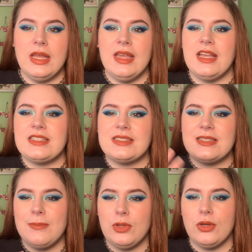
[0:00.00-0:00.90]
It's
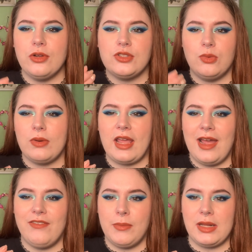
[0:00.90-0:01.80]
similar to what I
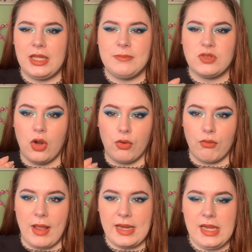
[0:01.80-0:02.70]
have on my lips
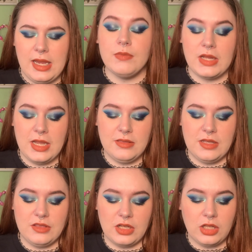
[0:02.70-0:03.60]
already. And
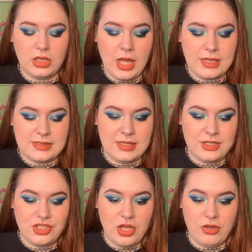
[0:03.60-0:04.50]
then the gloss that it
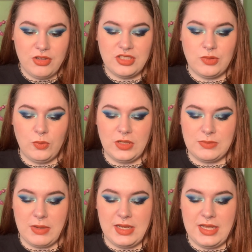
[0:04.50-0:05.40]
chose was
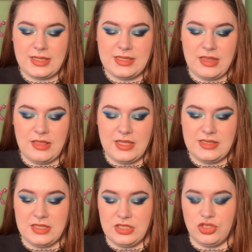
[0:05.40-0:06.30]
my NYX This
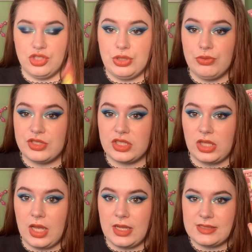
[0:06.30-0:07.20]
Is Juice
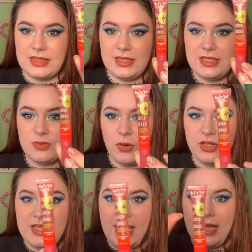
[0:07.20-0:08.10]
gloss. And this is where
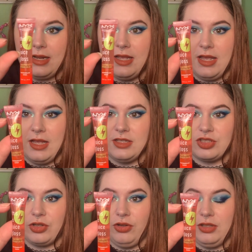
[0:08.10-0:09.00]
it's at. It's
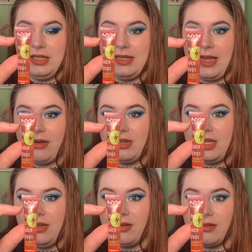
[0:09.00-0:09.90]
currently down to
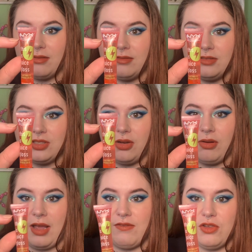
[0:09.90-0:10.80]
here. So
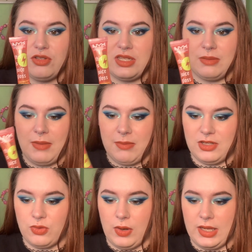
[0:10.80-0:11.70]
I've used it maybe
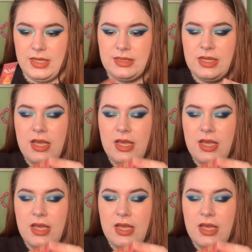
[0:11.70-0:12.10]
twice.